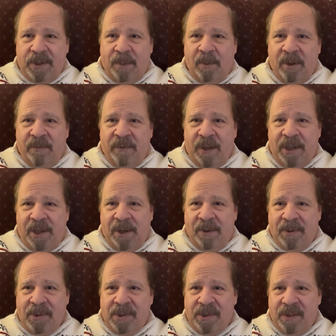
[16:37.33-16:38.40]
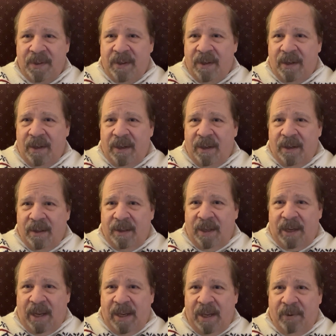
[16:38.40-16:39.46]
of the videos
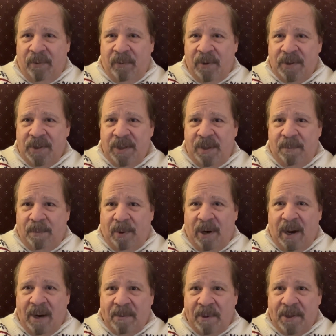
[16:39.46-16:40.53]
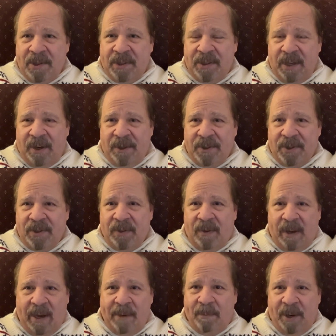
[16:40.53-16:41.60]
that I was in progress are
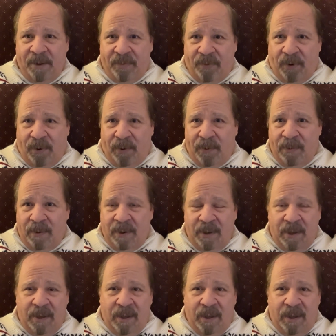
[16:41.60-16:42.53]
still on my phone.